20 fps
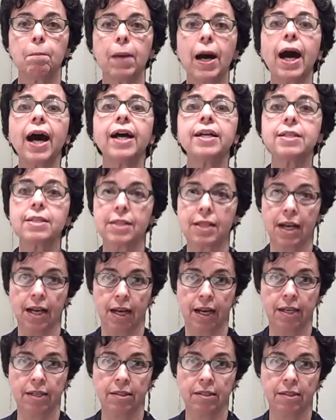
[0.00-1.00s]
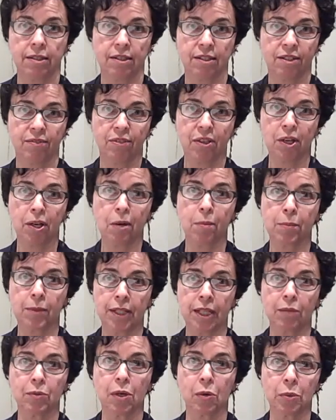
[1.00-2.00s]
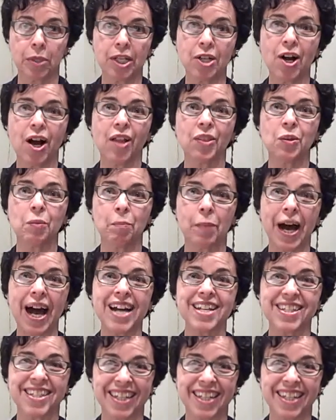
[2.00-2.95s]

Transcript: buy side of the company, what we call the buy